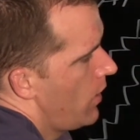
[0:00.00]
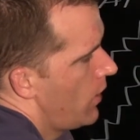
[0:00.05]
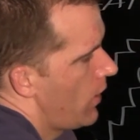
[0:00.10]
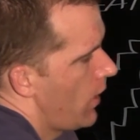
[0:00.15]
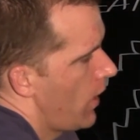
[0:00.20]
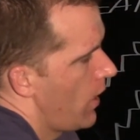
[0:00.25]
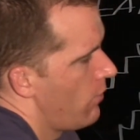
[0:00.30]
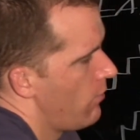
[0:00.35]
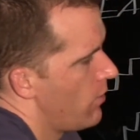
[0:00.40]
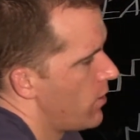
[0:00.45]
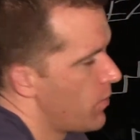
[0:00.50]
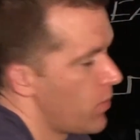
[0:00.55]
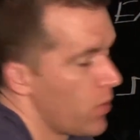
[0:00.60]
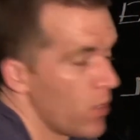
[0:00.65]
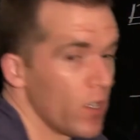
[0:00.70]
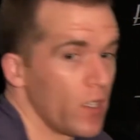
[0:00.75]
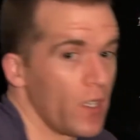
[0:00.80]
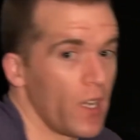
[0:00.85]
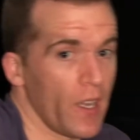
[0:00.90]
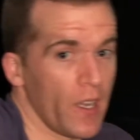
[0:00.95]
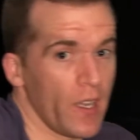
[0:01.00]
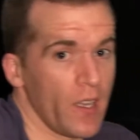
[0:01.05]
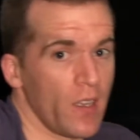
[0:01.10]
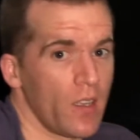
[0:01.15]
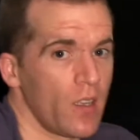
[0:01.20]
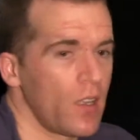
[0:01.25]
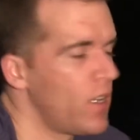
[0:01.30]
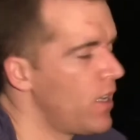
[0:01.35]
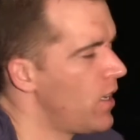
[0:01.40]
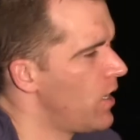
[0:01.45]
calories per day,
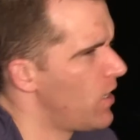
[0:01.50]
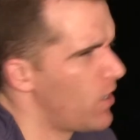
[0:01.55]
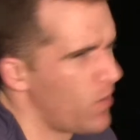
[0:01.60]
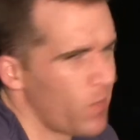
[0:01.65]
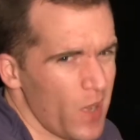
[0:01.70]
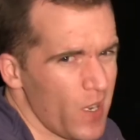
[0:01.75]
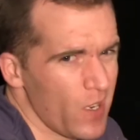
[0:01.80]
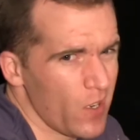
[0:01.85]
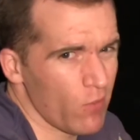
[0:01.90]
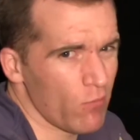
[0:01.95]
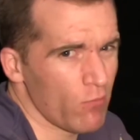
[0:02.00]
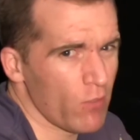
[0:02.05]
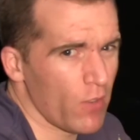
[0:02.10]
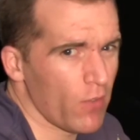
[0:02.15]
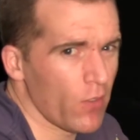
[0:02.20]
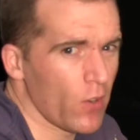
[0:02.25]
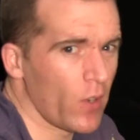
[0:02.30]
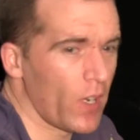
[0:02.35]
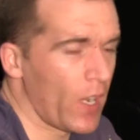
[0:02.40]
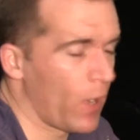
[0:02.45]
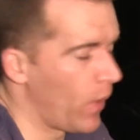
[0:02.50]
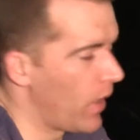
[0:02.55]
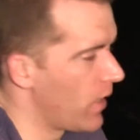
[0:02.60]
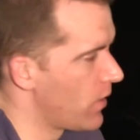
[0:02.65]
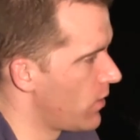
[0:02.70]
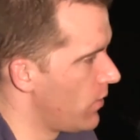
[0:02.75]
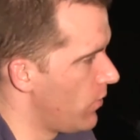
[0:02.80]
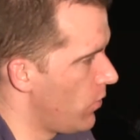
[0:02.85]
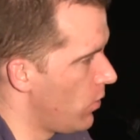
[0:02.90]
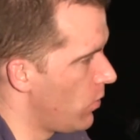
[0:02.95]
depending roughly on how
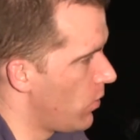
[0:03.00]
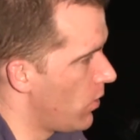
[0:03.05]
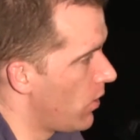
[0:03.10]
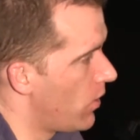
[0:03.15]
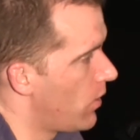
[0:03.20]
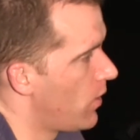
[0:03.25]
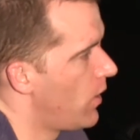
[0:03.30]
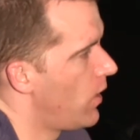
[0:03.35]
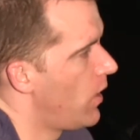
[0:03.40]
active you are.